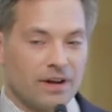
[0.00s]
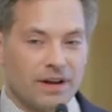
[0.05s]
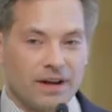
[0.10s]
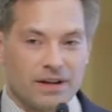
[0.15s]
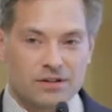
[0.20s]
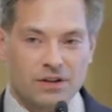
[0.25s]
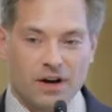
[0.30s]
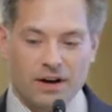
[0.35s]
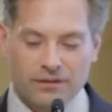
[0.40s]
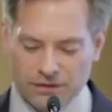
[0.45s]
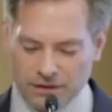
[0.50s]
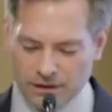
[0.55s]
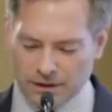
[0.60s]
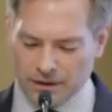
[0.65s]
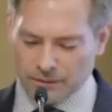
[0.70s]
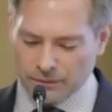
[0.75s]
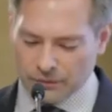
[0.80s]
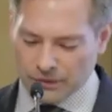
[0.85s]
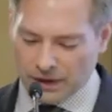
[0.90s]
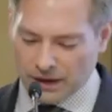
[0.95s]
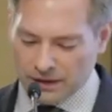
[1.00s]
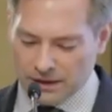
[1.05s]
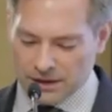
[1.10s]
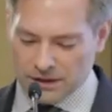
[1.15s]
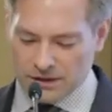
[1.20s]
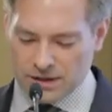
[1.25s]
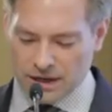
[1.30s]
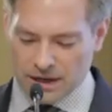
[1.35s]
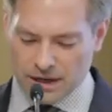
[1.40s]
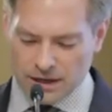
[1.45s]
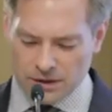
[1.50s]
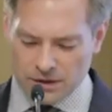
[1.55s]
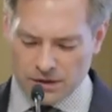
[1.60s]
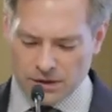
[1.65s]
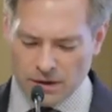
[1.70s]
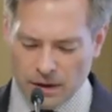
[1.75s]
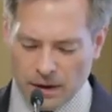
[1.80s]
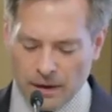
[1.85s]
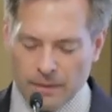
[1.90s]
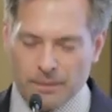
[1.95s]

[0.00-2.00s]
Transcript: as often these days.